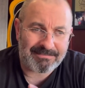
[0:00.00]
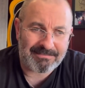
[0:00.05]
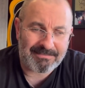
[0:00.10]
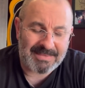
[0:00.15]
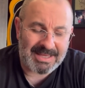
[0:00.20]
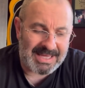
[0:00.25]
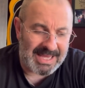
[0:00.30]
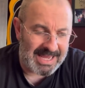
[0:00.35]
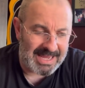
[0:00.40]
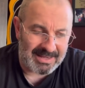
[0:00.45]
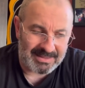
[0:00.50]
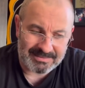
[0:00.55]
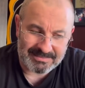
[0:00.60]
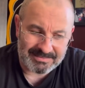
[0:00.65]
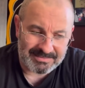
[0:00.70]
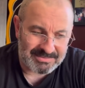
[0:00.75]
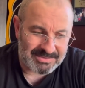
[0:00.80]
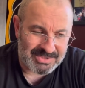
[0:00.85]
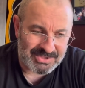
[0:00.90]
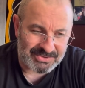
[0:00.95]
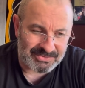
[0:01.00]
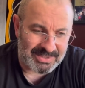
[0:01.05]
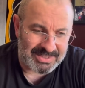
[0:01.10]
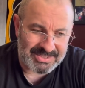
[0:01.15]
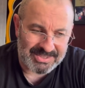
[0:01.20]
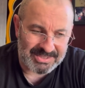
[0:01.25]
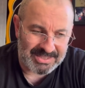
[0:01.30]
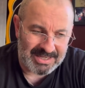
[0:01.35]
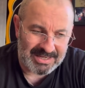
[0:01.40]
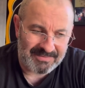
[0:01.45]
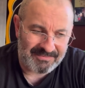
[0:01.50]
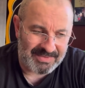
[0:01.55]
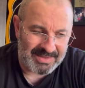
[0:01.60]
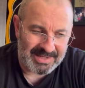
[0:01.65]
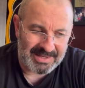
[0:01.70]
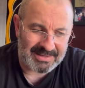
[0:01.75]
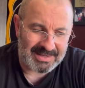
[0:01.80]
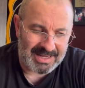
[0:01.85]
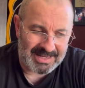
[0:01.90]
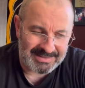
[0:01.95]
can't stress enough
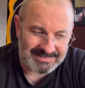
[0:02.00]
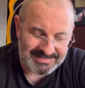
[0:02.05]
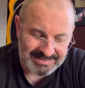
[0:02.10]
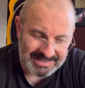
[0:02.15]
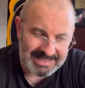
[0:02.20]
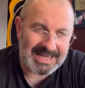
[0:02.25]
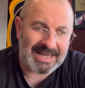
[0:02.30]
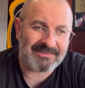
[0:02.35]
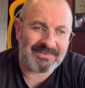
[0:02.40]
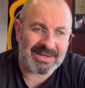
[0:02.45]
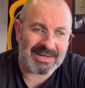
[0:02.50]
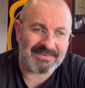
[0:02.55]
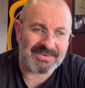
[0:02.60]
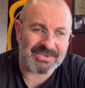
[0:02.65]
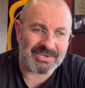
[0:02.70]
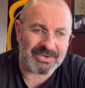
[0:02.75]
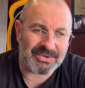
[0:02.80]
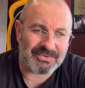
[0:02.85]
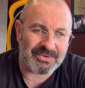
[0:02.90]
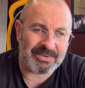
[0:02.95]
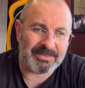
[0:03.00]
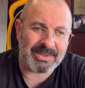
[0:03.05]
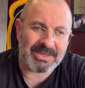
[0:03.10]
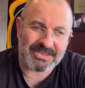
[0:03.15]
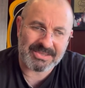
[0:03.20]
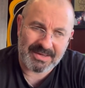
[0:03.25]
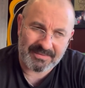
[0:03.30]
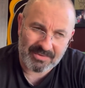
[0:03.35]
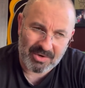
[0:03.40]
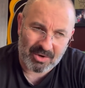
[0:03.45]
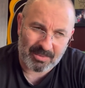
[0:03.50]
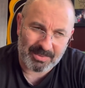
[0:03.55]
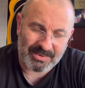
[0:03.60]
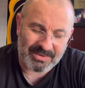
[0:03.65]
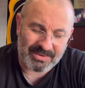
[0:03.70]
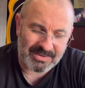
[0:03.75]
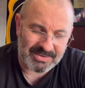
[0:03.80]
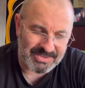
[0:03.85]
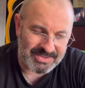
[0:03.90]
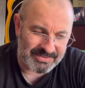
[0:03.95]
that I did have to have surgery because I have carpal
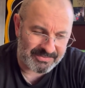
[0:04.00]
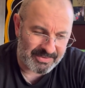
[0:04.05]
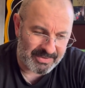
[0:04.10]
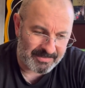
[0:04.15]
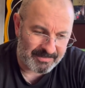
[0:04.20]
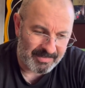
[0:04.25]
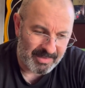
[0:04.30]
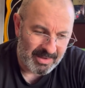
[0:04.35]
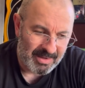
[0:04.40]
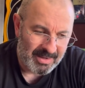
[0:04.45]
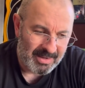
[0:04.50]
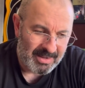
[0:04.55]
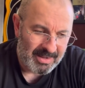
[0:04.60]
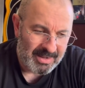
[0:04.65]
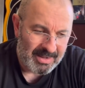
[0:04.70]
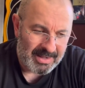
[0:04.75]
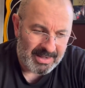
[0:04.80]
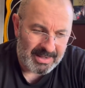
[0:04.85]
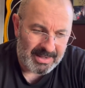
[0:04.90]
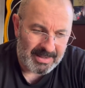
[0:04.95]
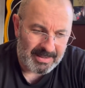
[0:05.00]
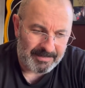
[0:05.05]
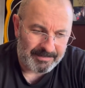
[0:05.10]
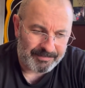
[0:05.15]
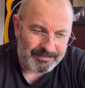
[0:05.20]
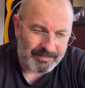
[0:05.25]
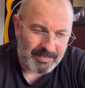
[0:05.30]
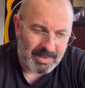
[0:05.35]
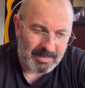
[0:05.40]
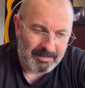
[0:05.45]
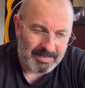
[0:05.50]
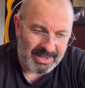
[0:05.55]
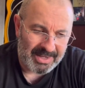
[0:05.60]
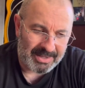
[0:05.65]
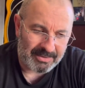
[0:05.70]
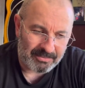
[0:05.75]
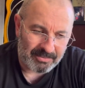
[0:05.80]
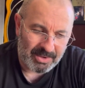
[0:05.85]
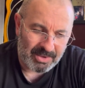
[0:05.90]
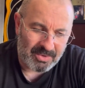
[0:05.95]
tunnel syndrome.
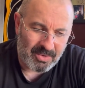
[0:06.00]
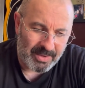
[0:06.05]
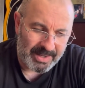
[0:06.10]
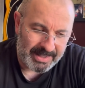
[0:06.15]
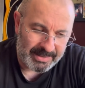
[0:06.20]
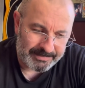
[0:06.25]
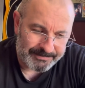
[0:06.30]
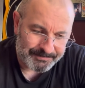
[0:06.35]
But real quick,